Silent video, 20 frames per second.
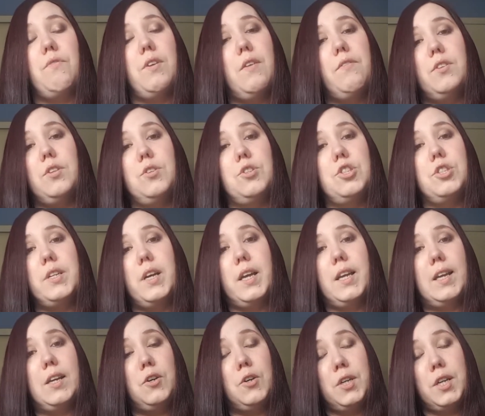Revolution
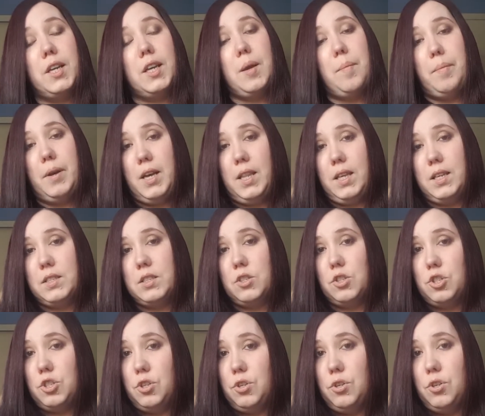Iconic Palette
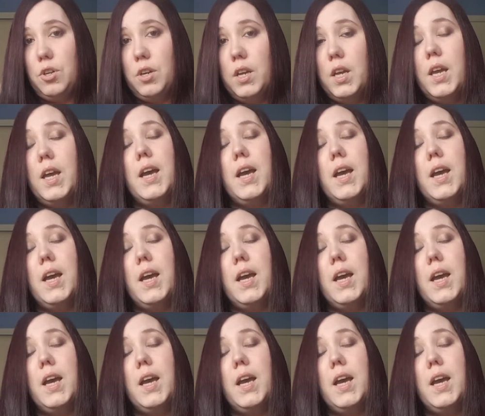2